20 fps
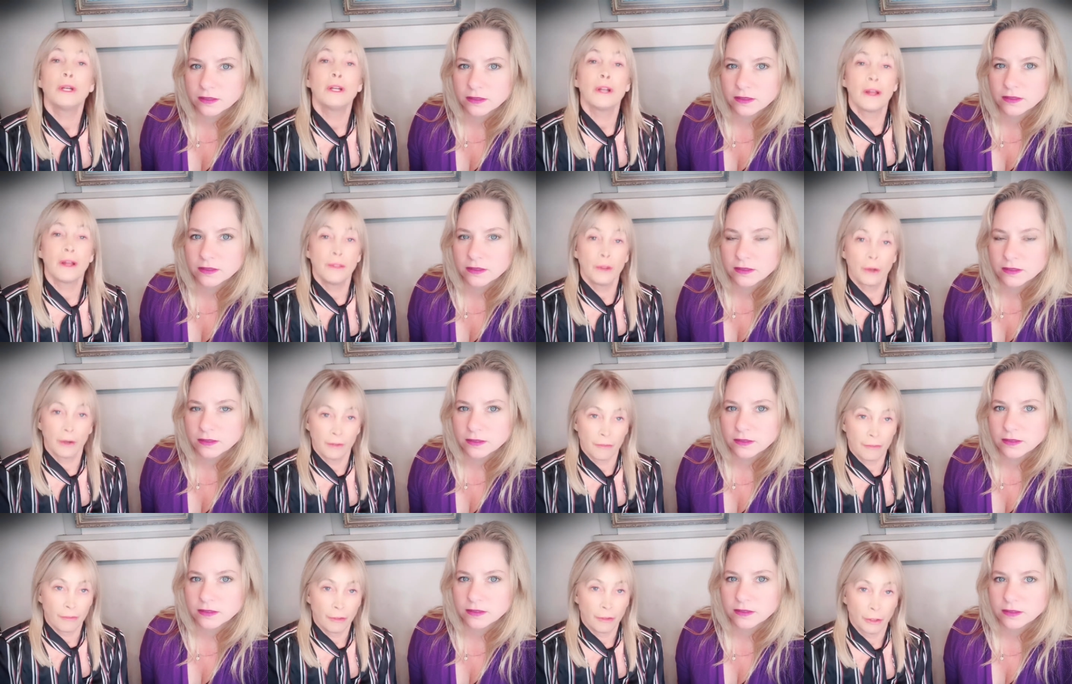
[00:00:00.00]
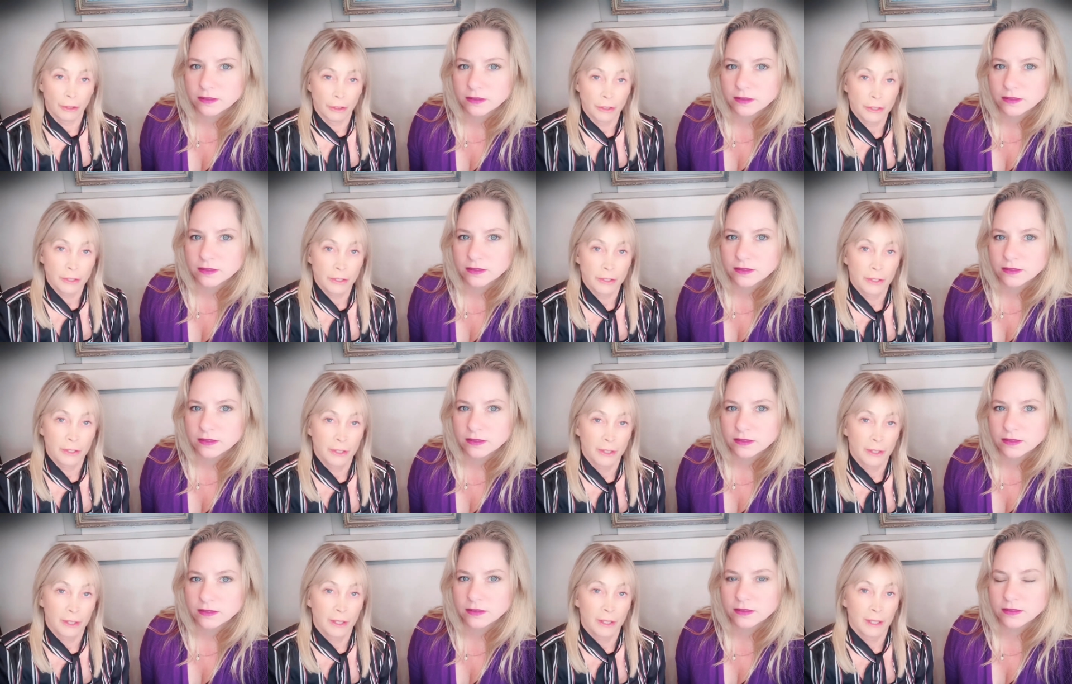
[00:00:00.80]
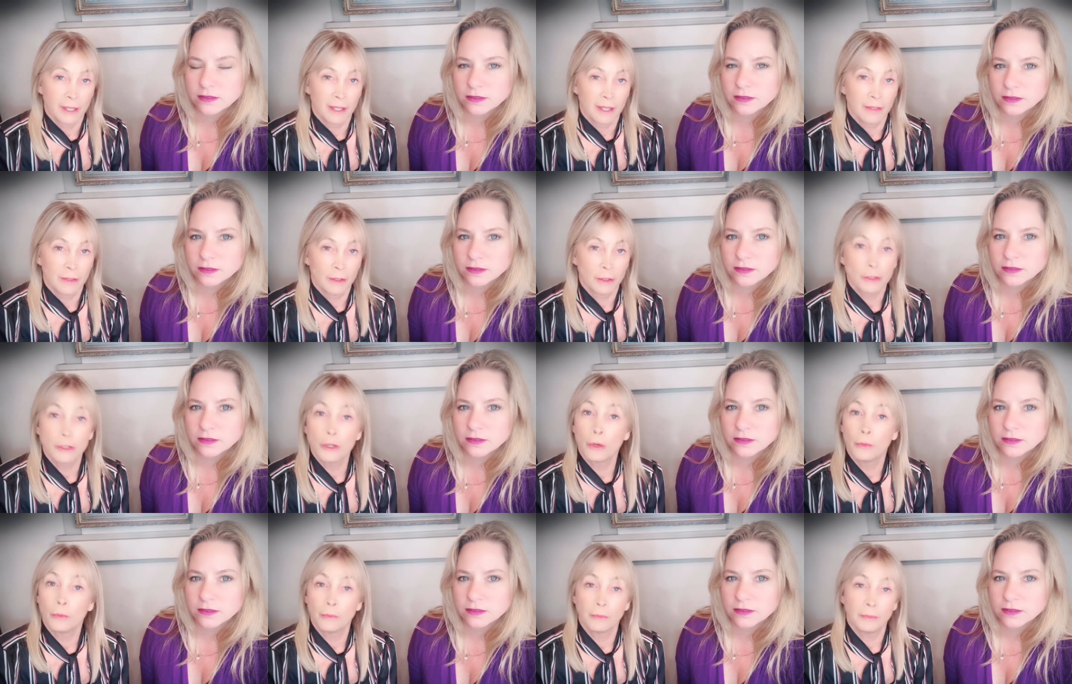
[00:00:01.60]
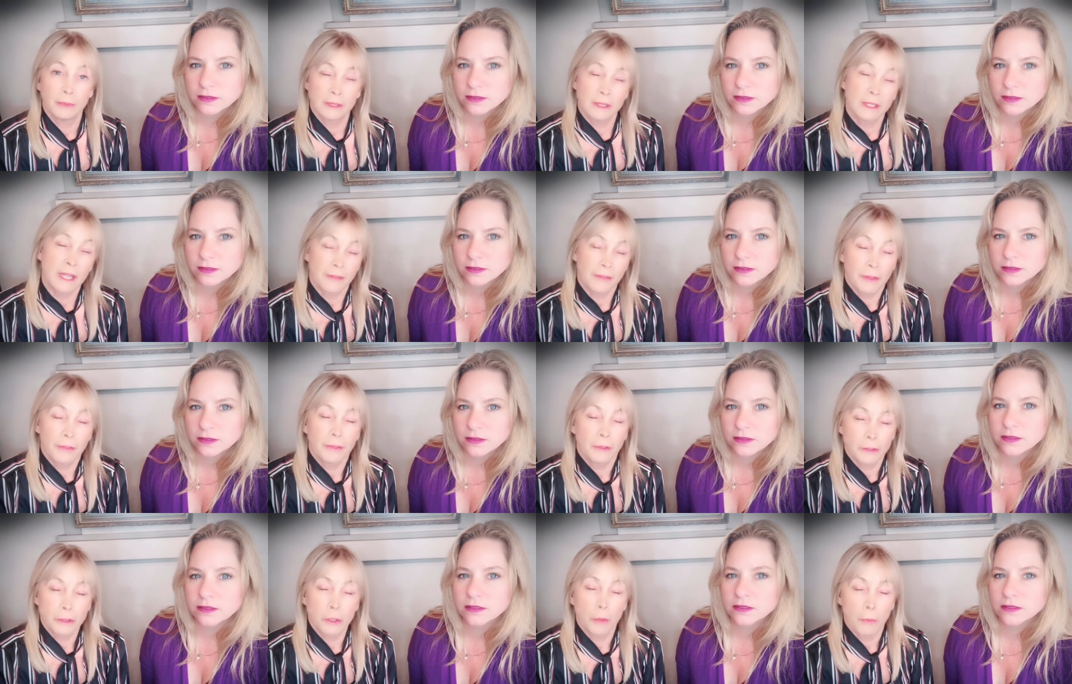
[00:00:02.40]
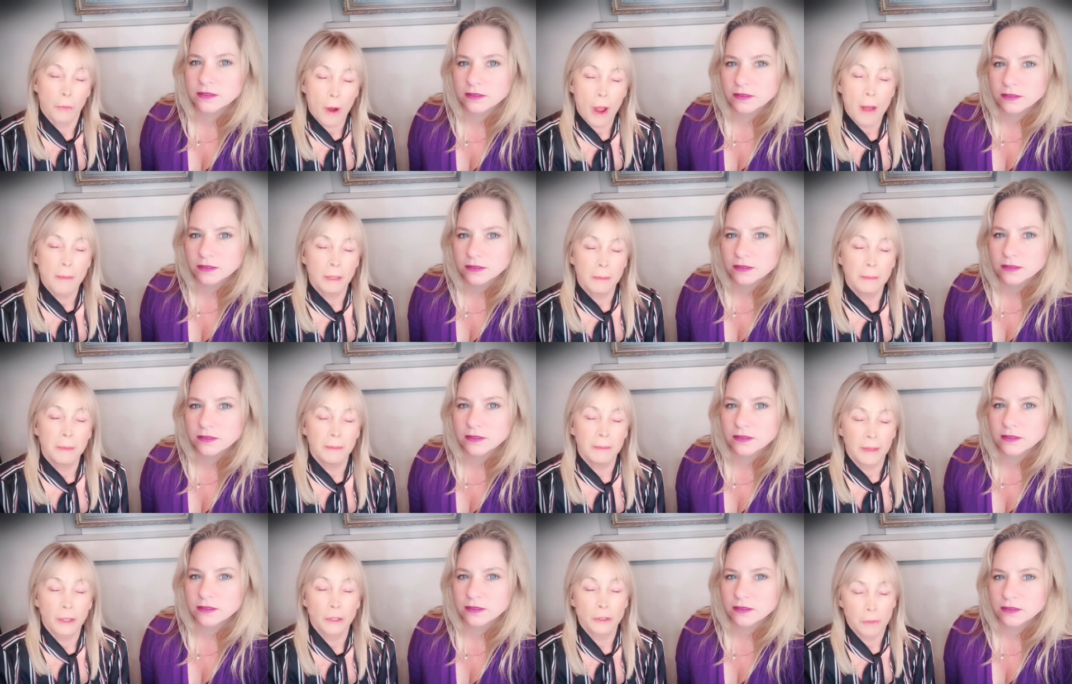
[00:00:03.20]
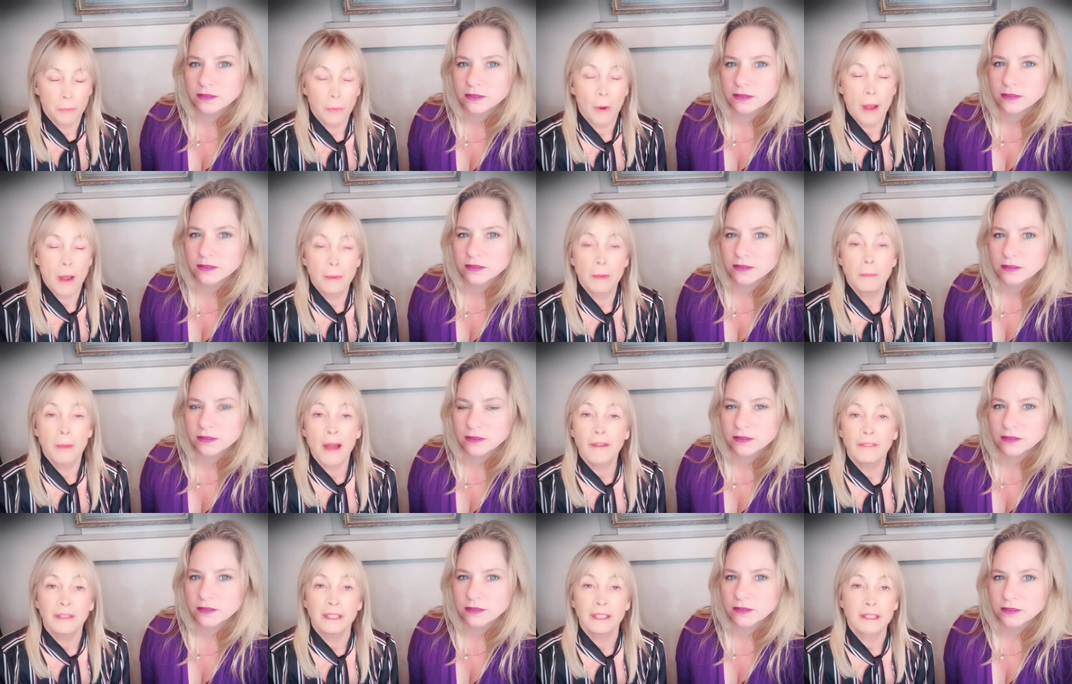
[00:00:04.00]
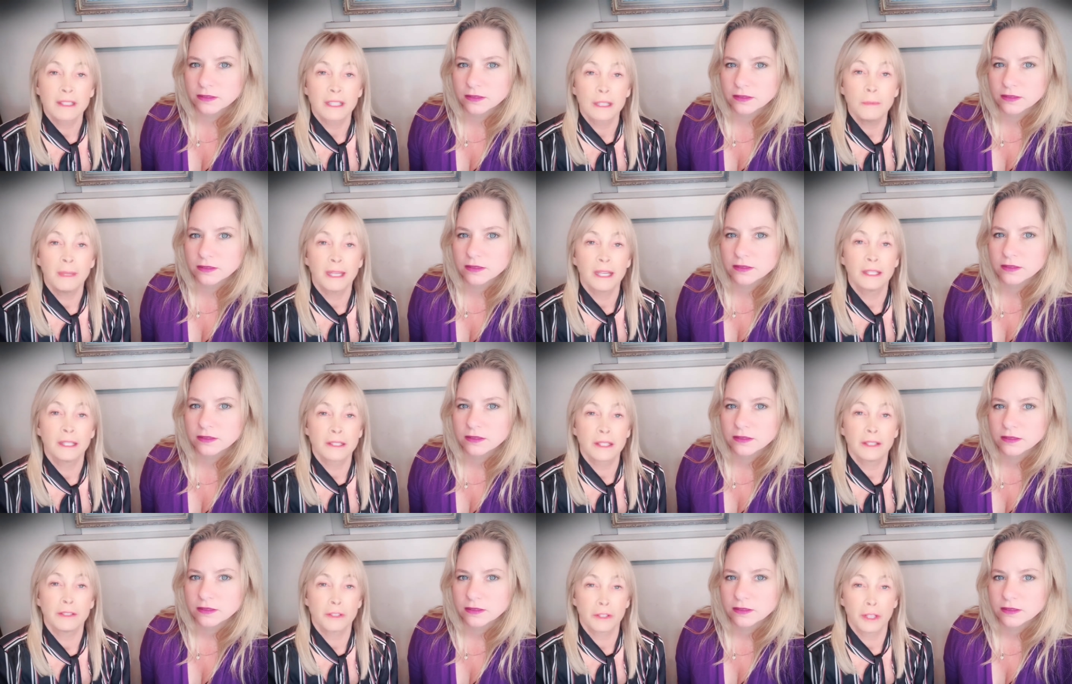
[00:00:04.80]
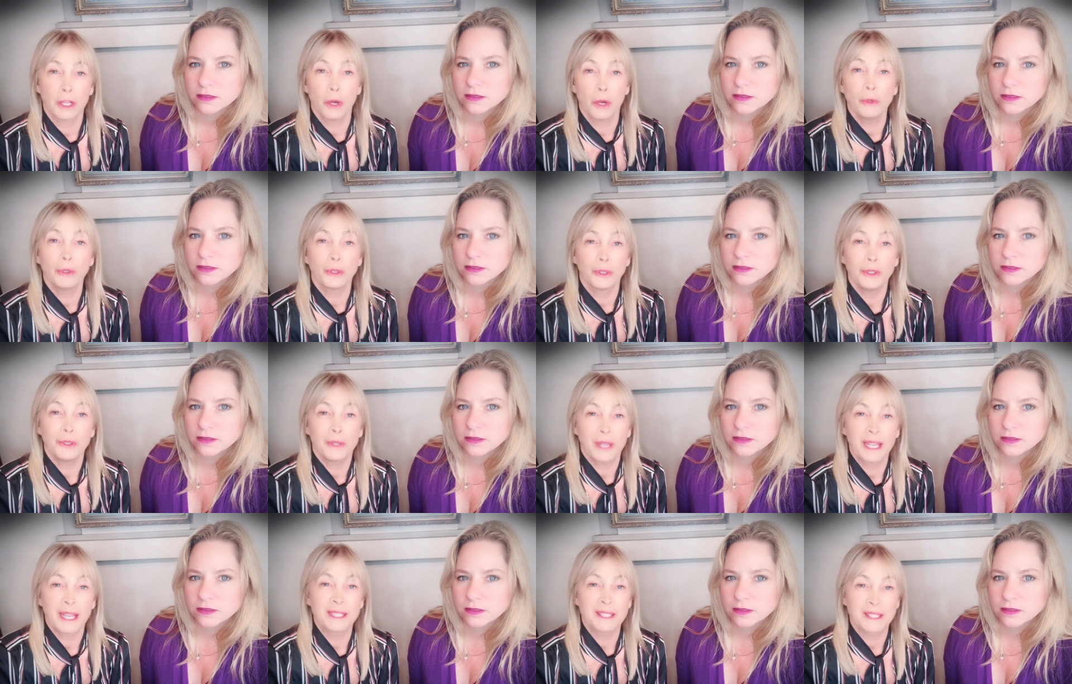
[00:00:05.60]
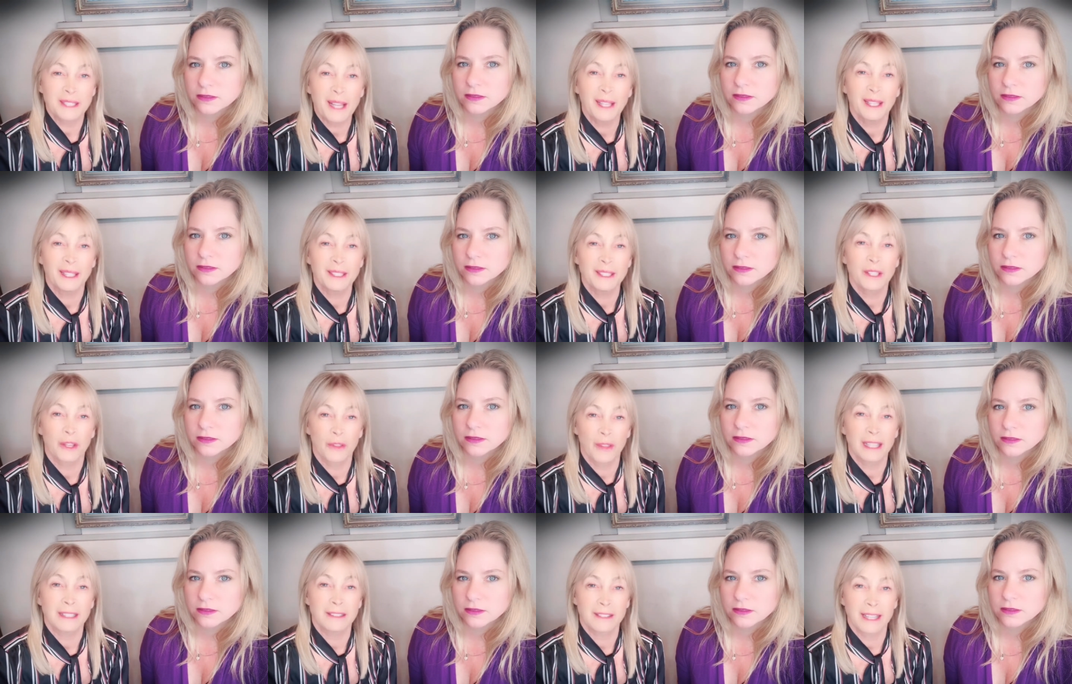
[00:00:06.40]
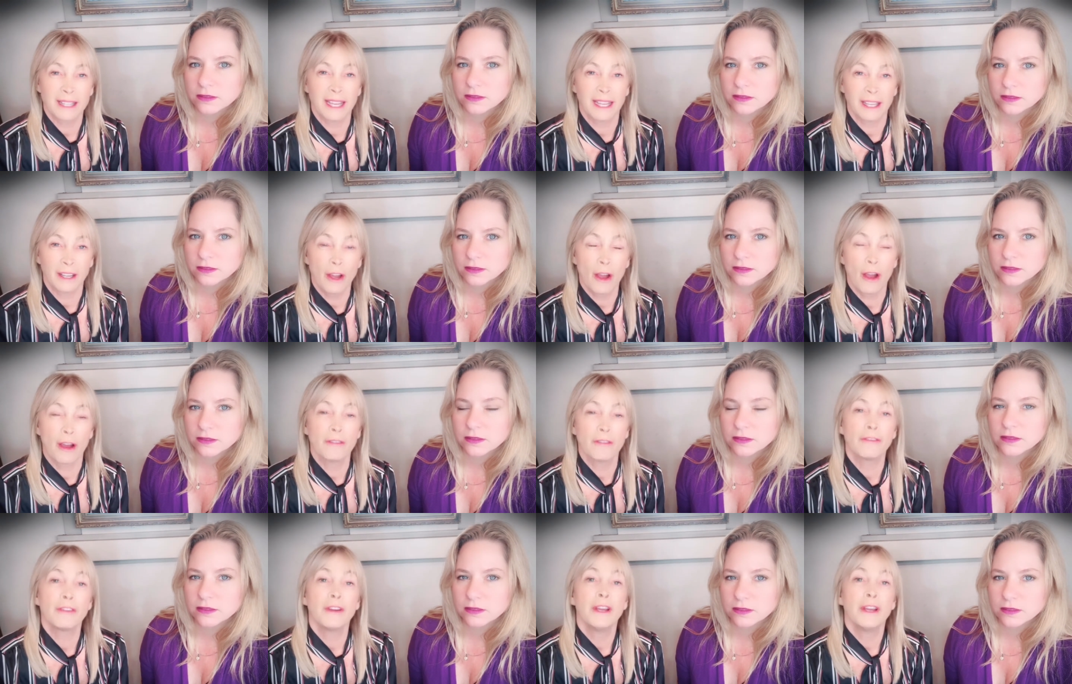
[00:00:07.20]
Speaker 1: it on there at first, there's no it's not that there's no problem i mean there's a problem obviously because there's the owner you can't sell it until that's taken off